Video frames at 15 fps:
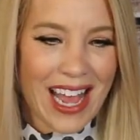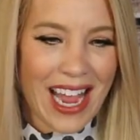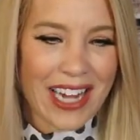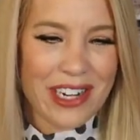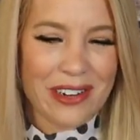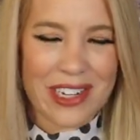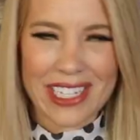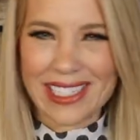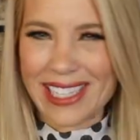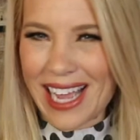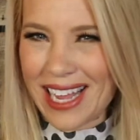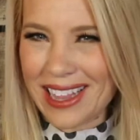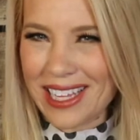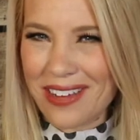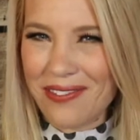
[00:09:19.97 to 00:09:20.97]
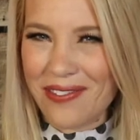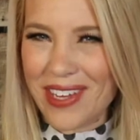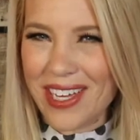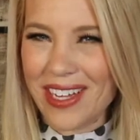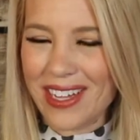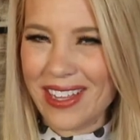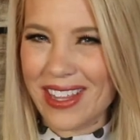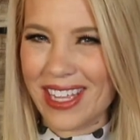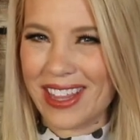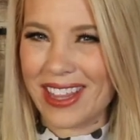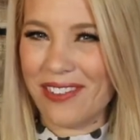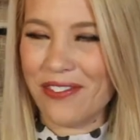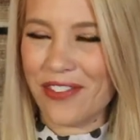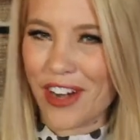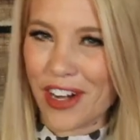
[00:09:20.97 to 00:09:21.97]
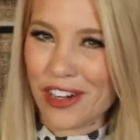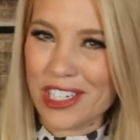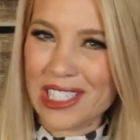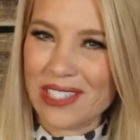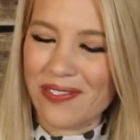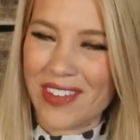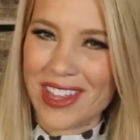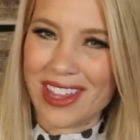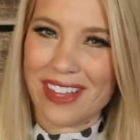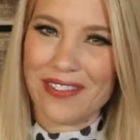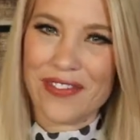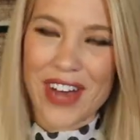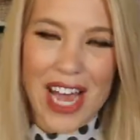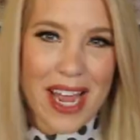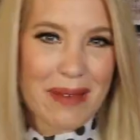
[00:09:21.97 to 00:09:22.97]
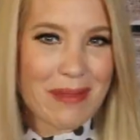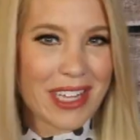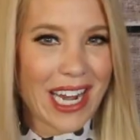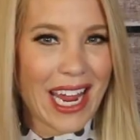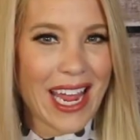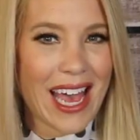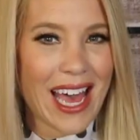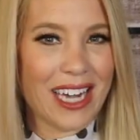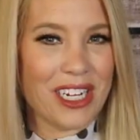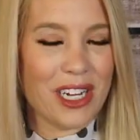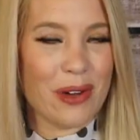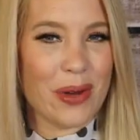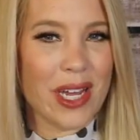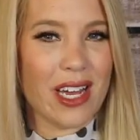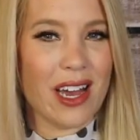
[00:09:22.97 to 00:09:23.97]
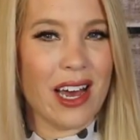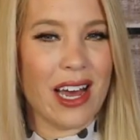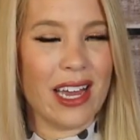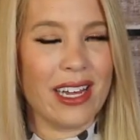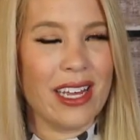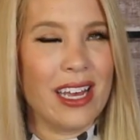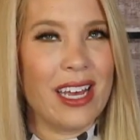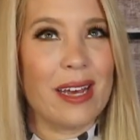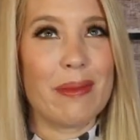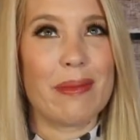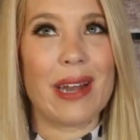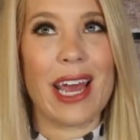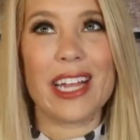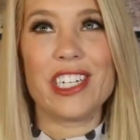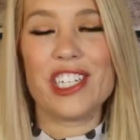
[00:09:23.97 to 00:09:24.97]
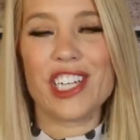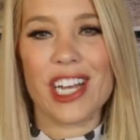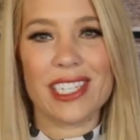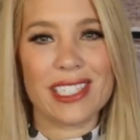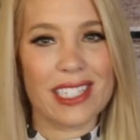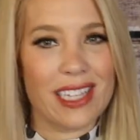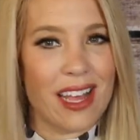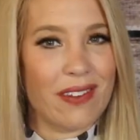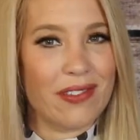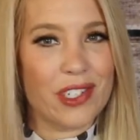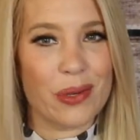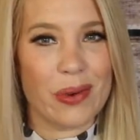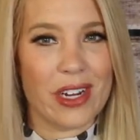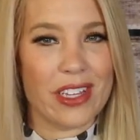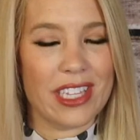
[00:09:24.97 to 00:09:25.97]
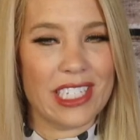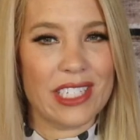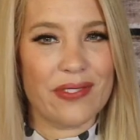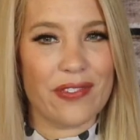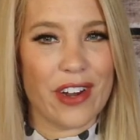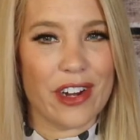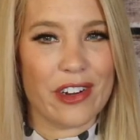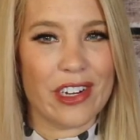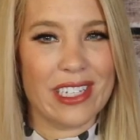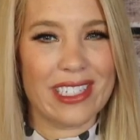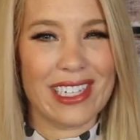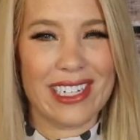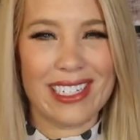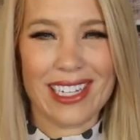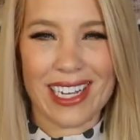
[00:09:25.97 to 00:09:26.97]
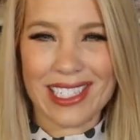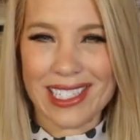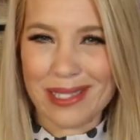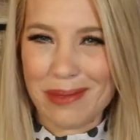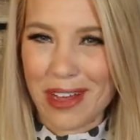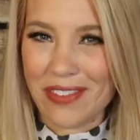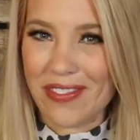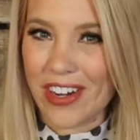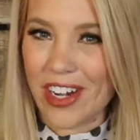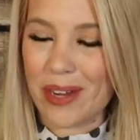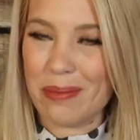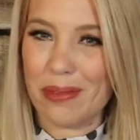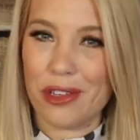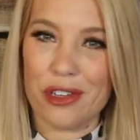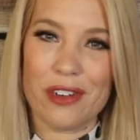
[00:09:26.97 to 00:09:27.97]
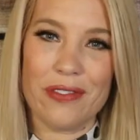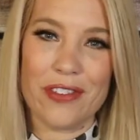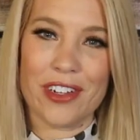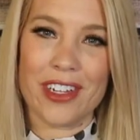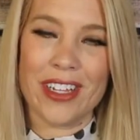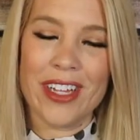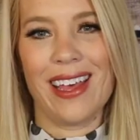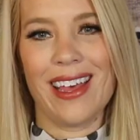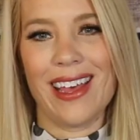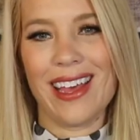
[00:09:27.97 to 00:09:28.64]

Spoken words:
I don't exactly feel that the fragrance fit the vibe that I had going on, but I just love to wear this fragrance. It does smell very beautiful.